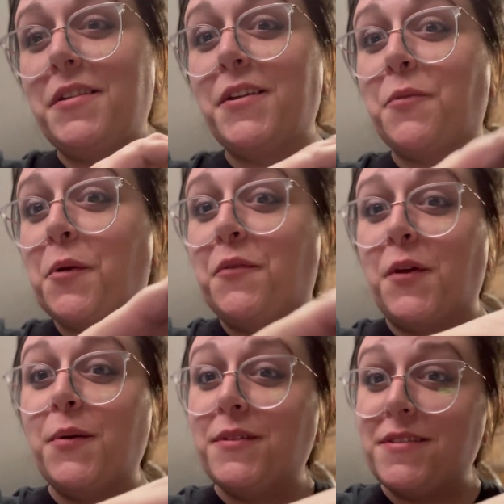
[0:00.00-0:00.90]
did a
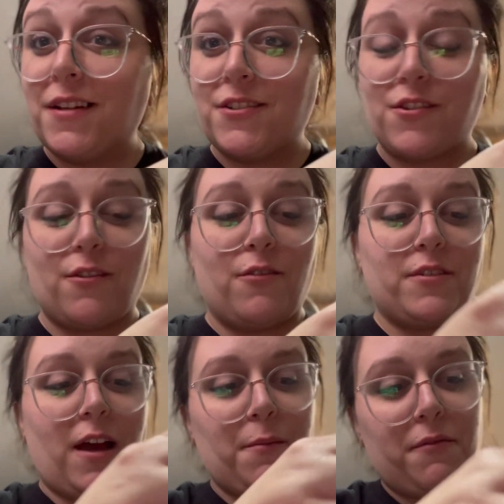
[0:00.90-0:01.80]
review in such a long
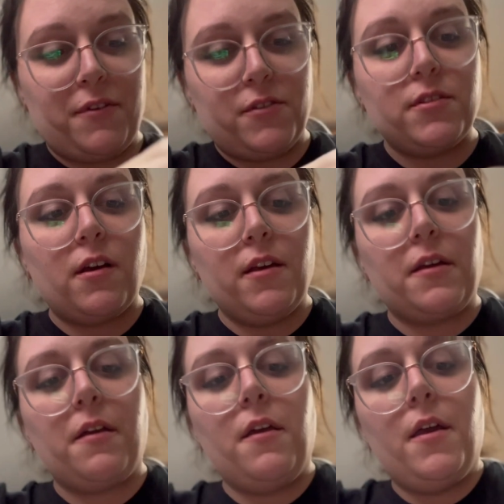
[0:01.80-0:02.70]
time, it feels
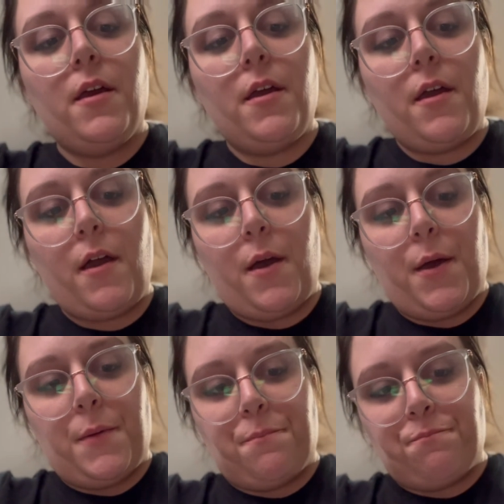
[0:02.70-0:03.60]
like.
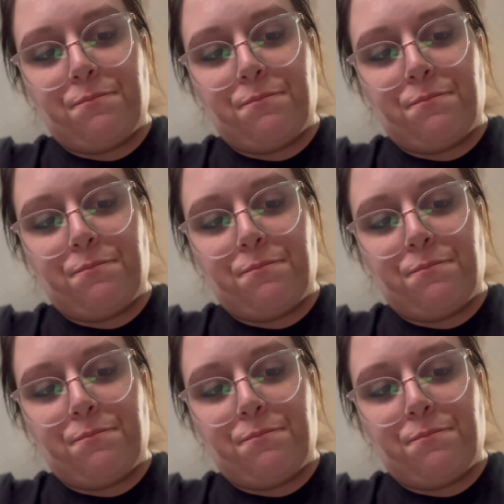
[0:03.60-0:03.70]
And